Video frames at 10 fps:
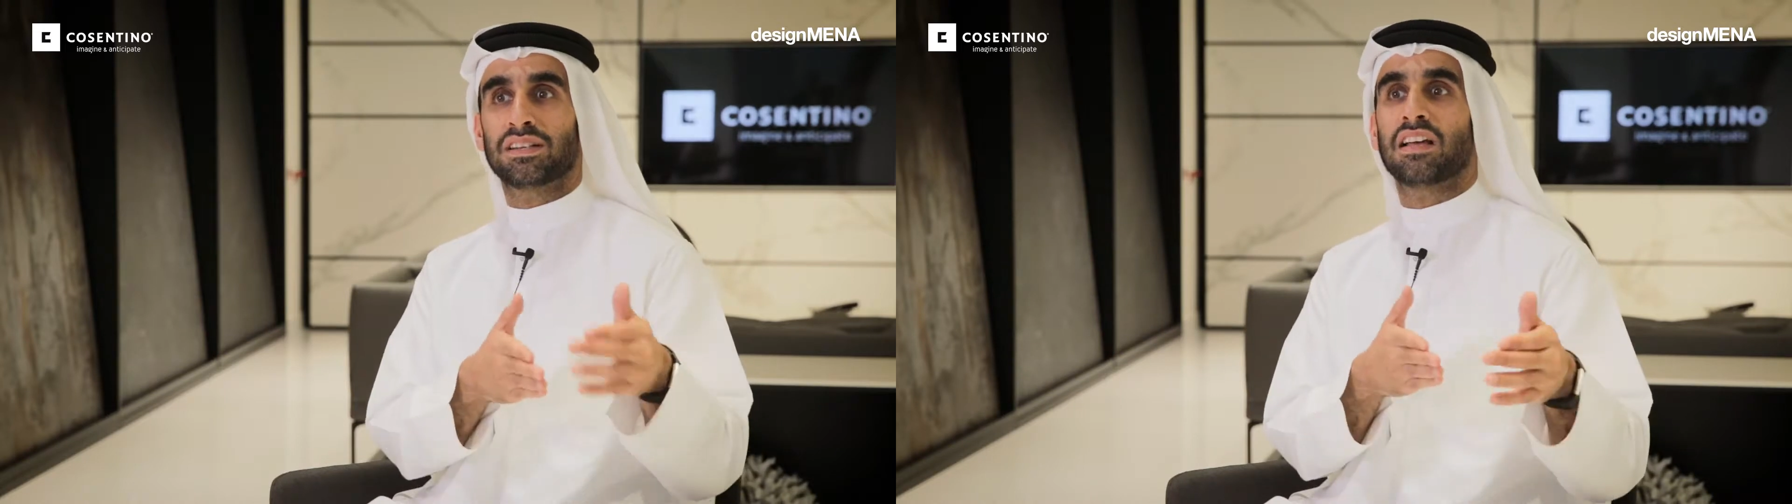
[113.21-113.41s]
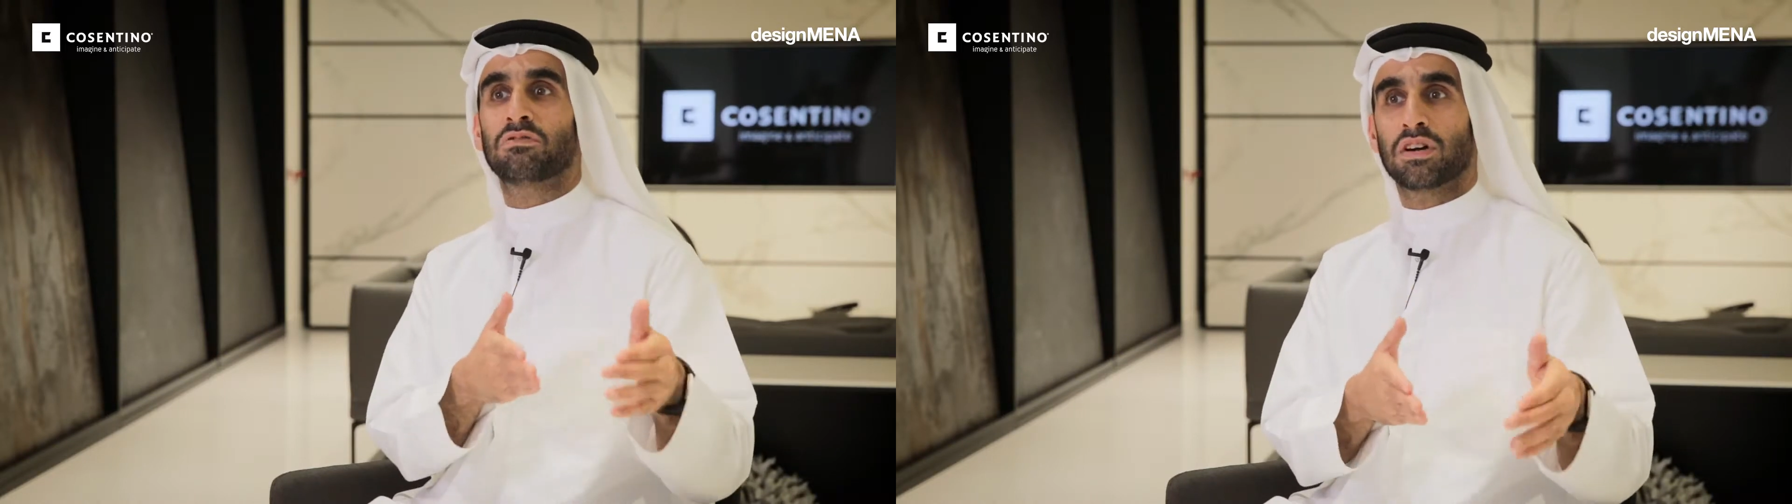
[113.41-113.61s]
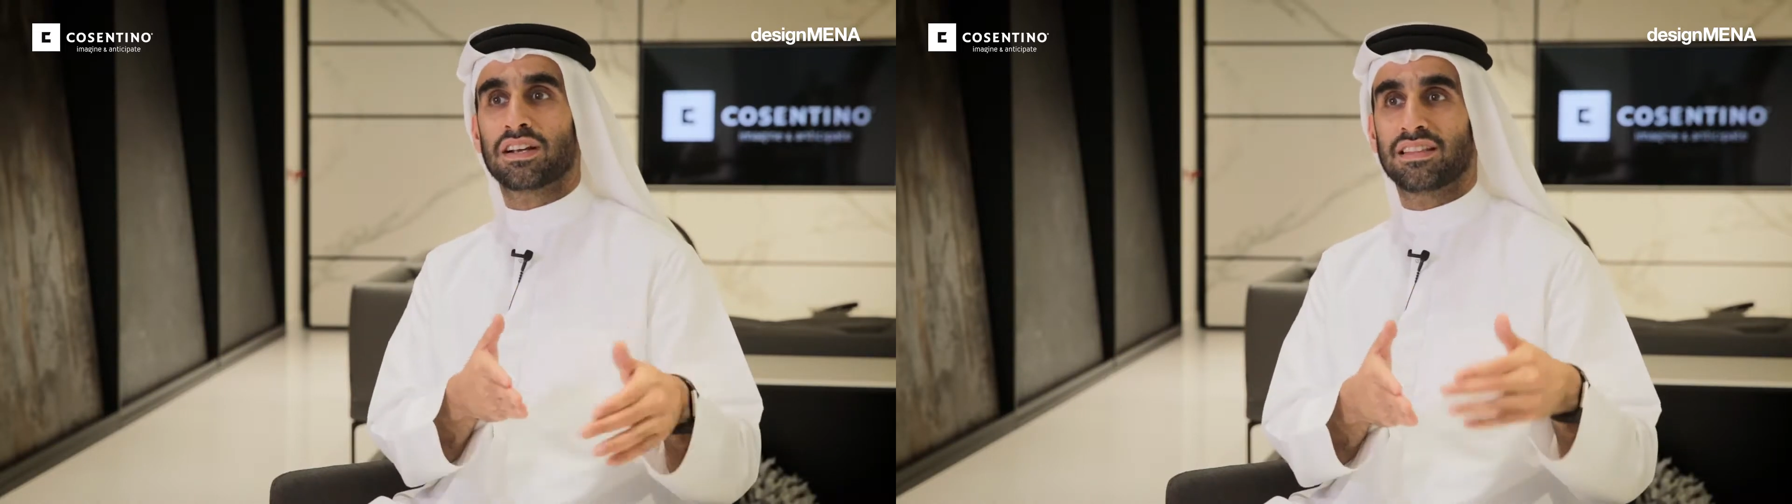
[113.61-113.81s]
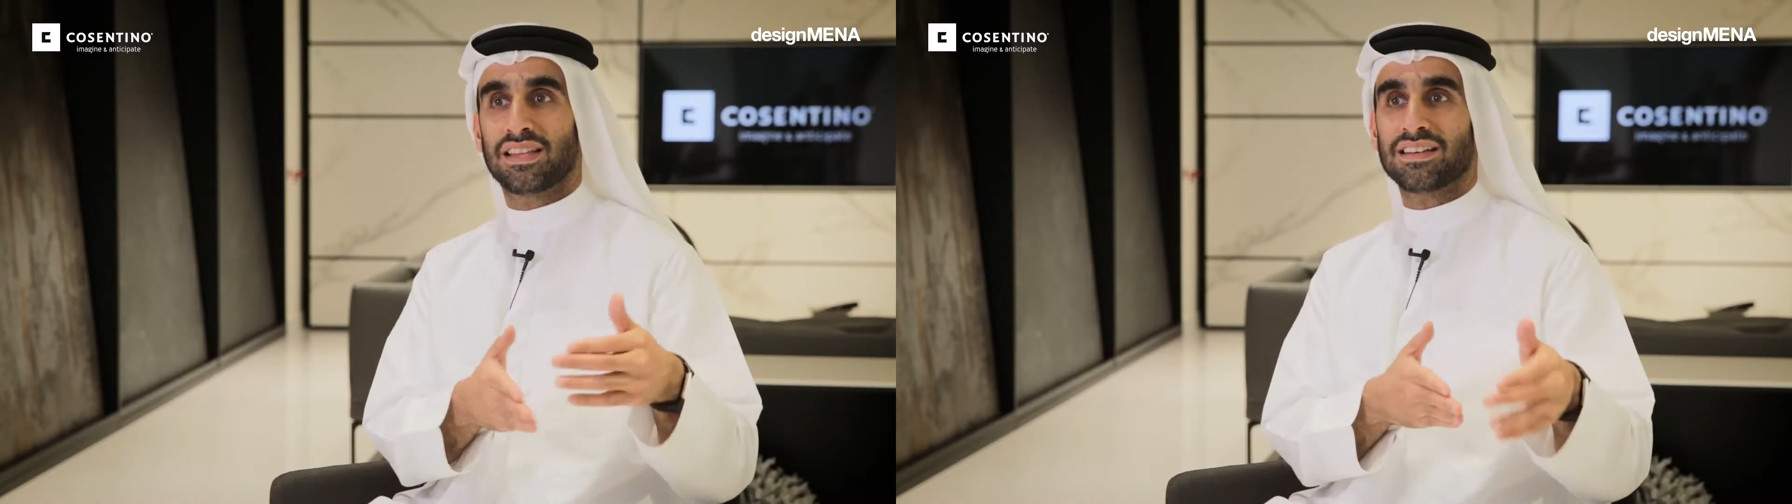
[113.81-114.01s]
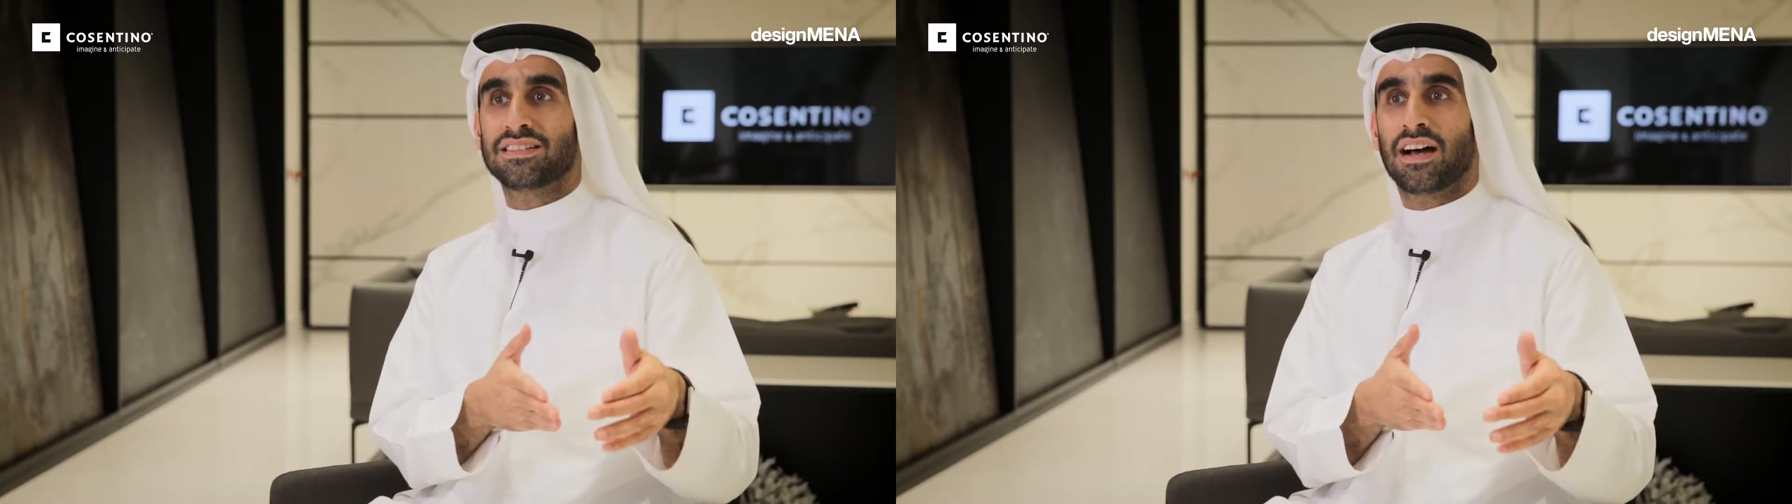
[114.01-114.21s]
that work at
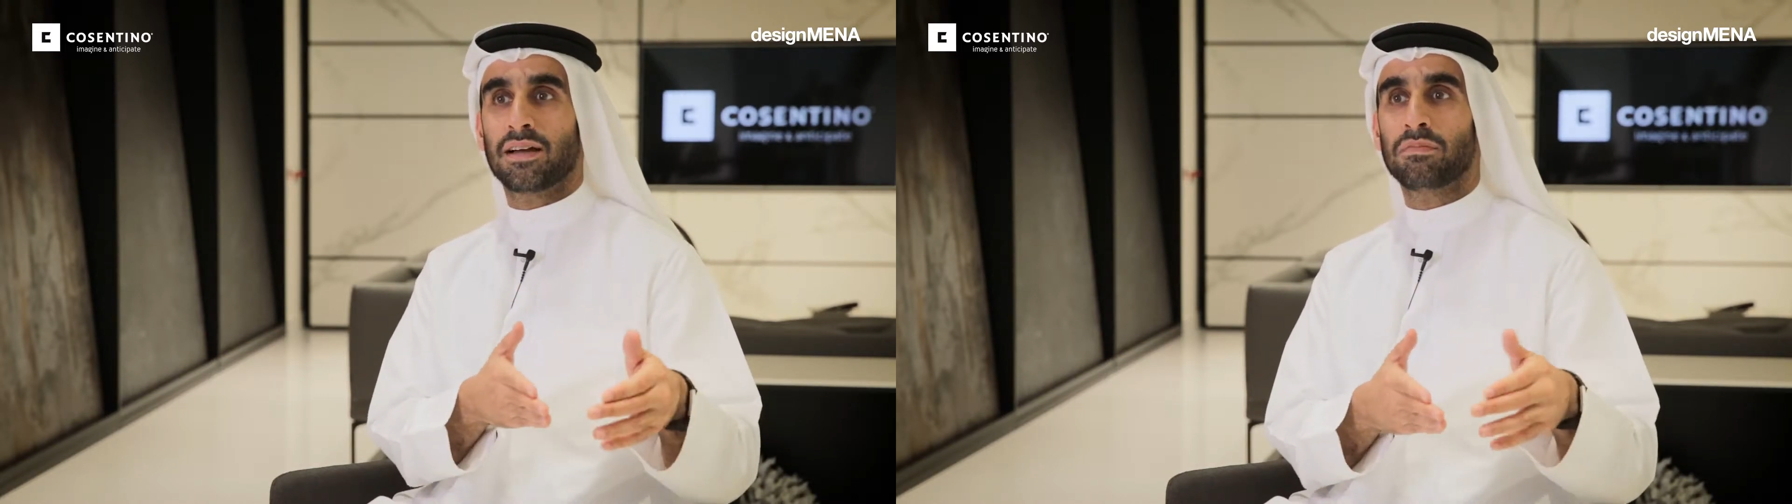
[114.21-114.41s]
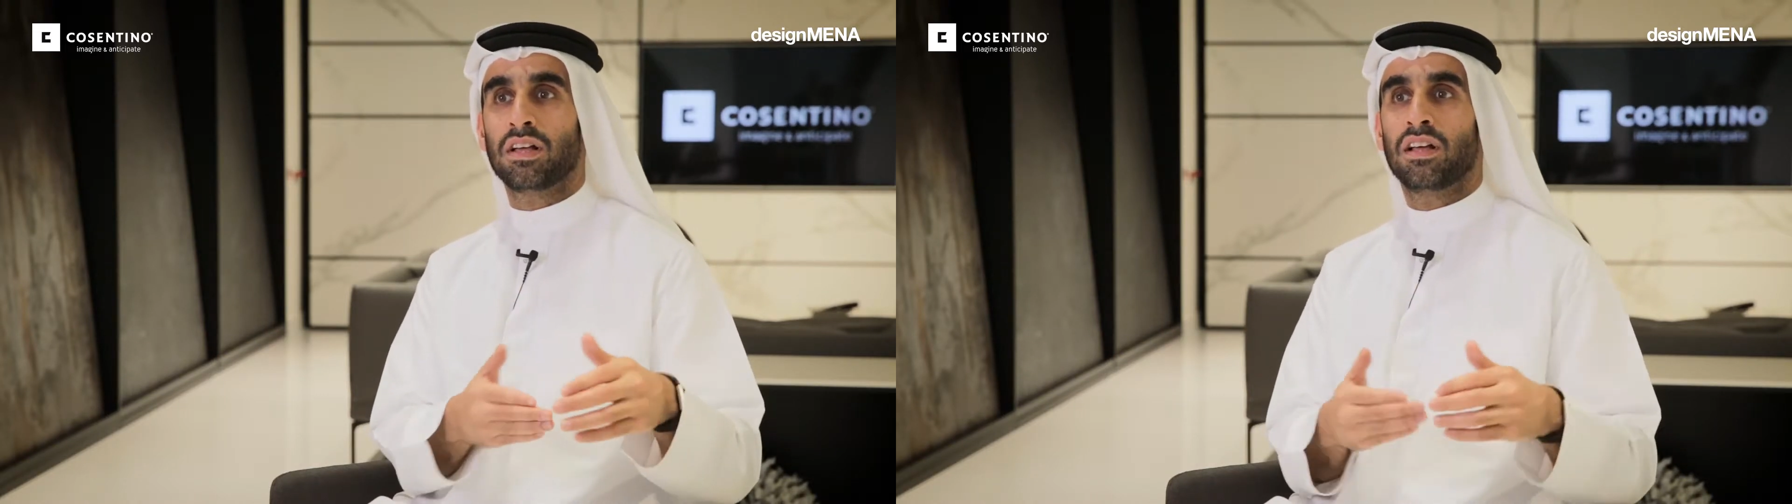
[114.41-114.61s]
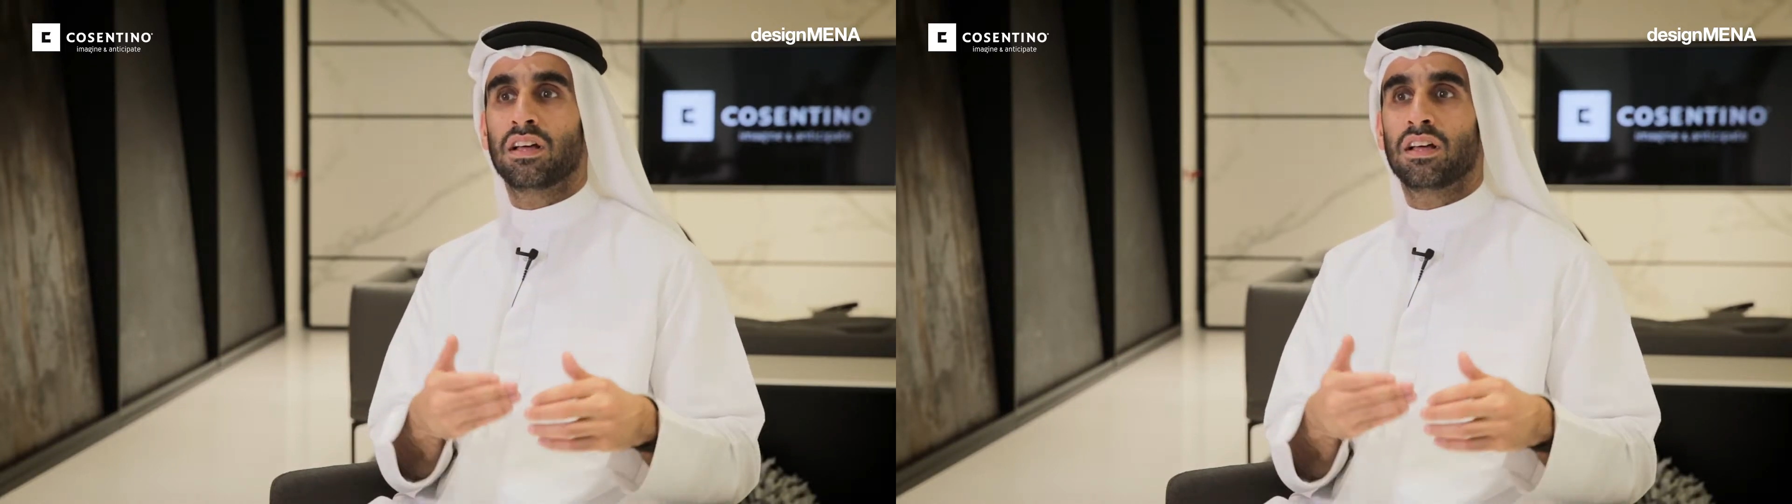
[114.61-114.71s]
that time,